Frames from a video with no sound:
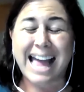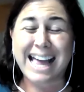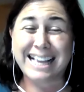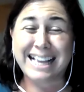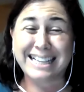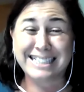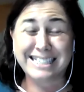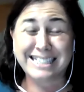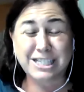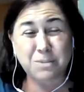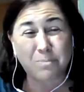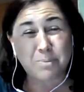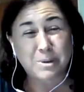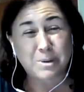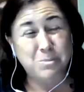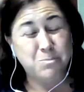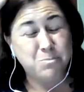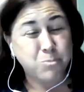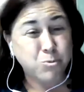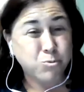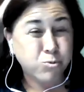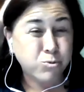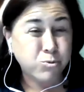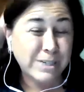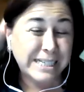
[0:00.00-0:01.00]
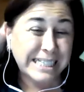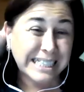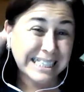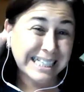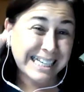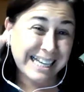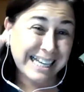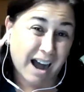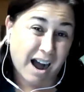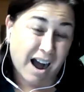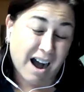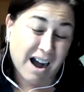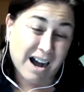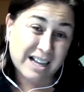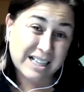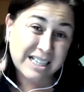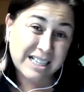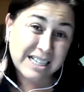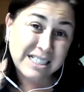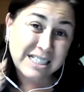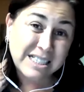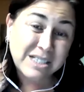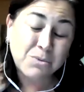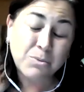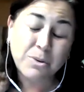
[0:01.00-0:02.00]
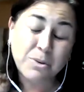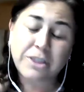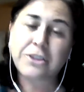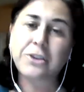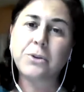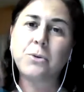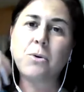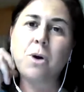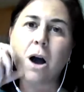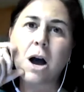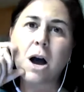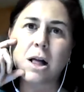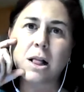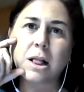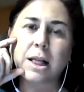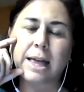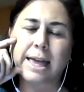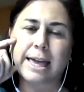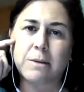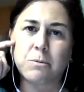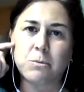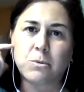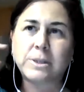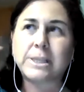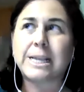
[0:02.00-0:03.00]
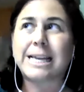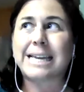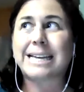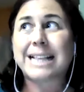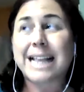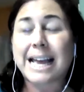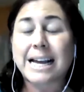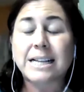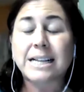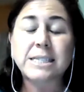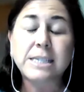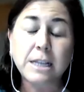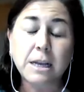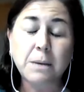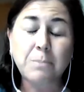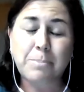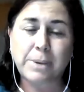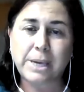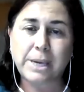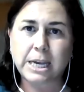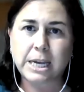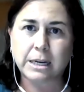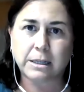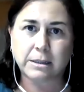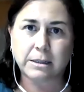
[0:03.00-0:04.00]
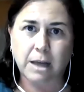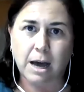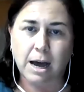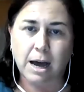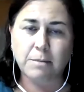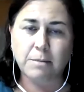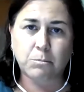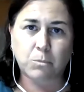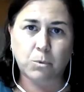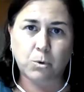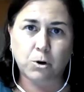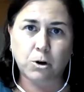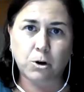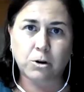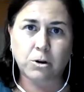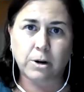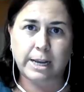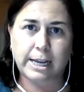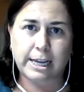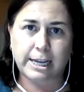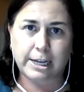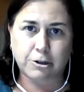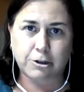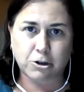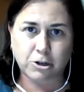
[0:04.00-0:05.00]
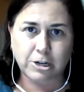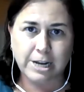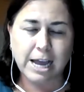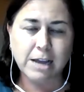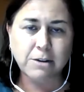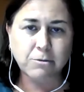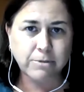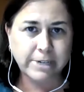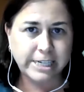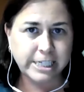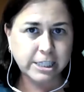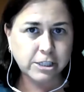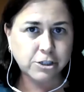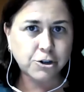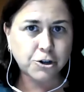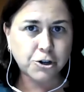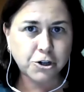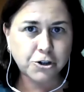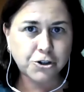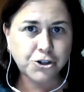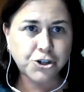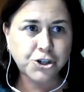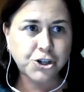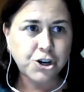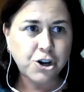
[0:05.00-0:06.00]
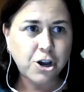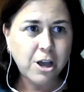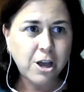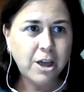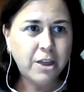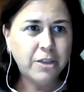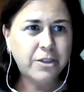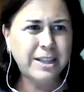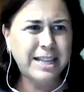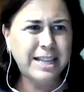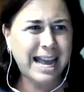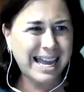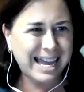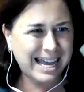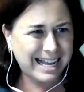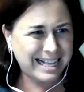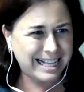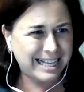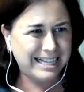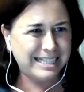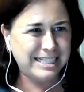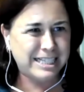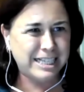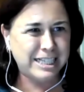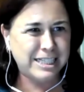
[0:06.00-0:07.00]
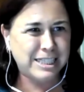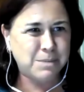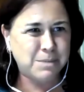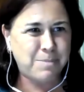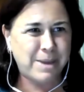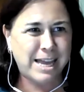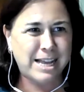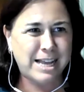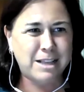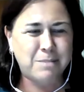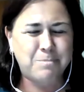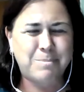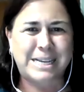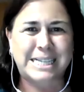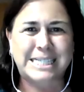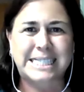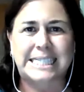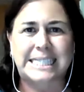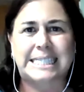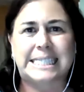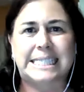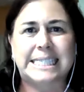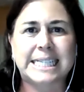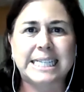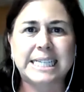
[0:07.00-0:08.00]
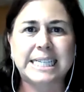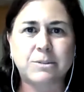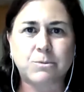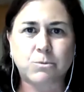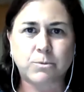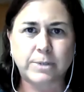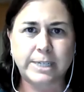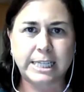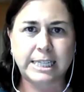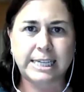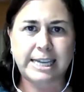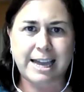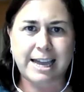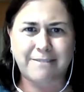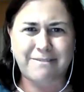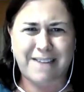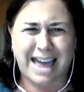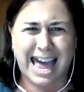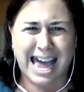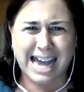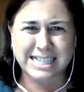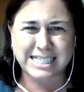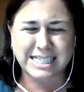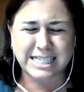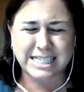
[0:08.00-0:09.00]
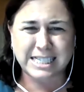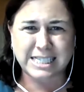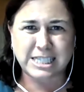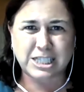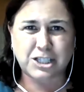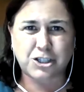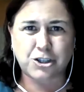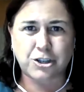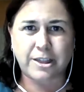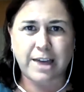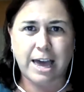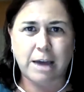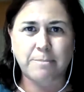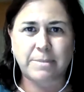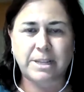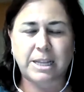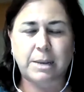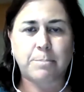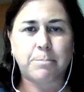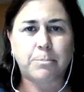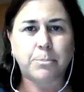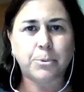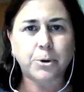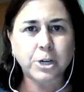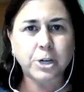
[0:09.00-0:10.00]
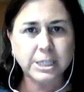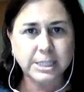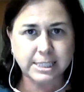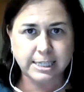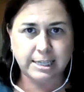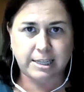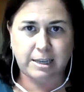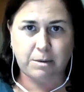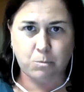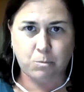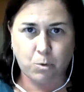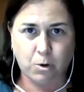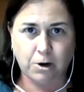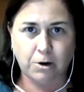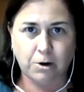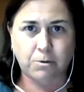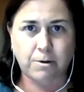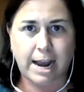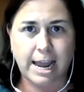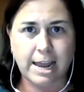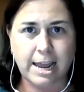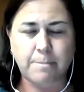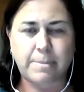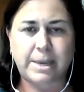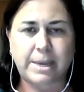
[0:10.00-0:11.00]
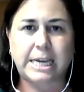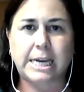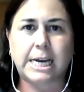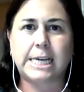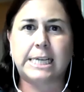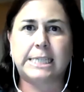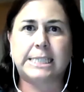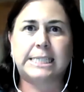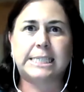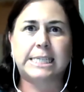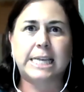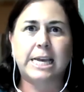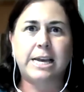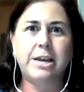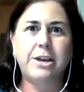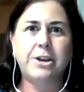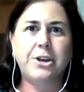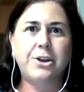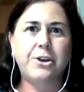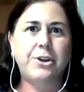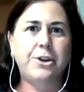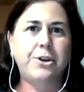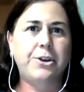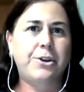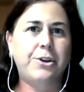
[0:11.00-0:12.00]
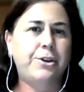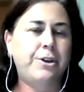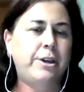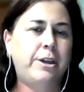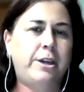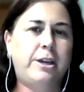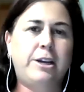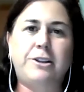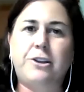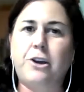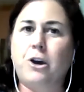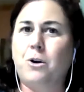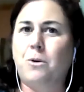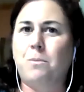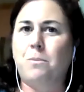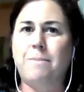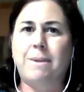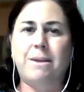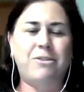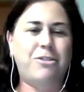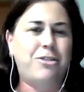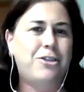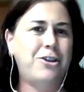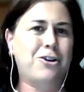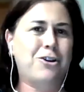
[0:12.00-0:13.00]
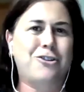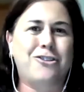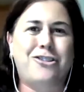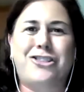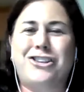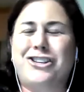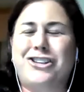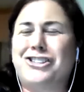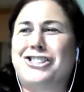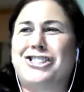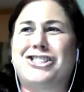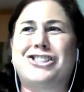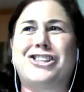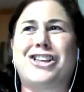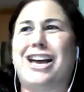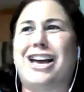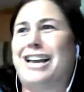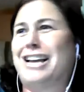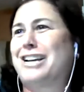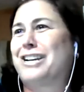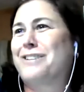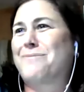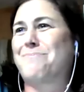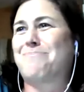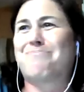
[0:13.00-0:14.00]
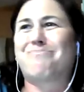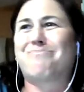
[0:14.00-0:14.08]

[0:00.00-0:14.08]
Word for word: And to be really honest with you all, it would it ended up being a lot more internet research than I had anticipated because I didn't really have access to that many books anymore, right? Because you know, there are these like